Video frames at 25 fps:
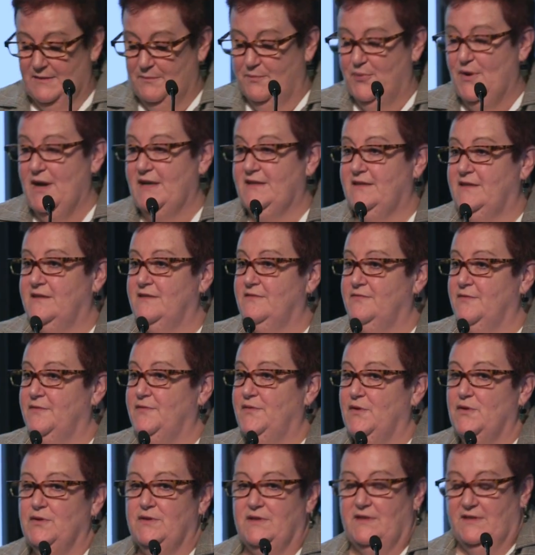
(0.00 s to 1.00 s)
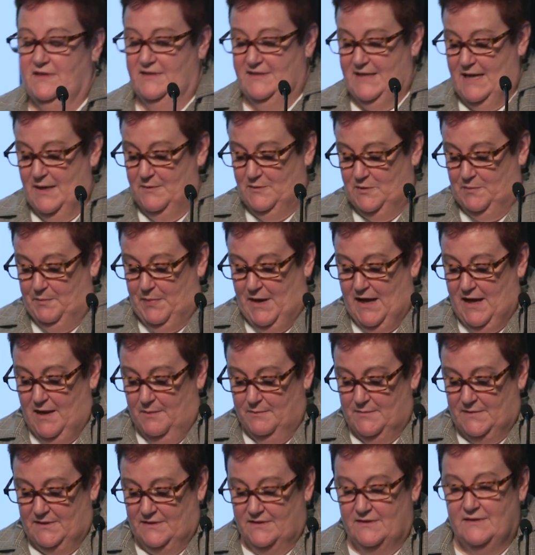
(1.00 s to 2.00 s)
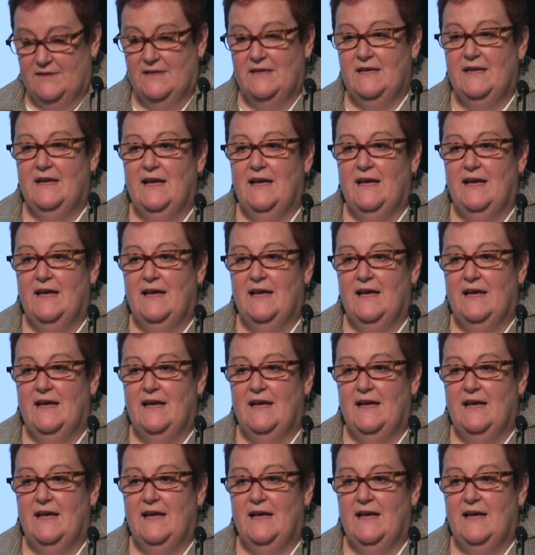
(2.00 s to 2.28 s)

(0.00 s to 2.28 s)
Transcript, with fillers: in practice refer to the same department.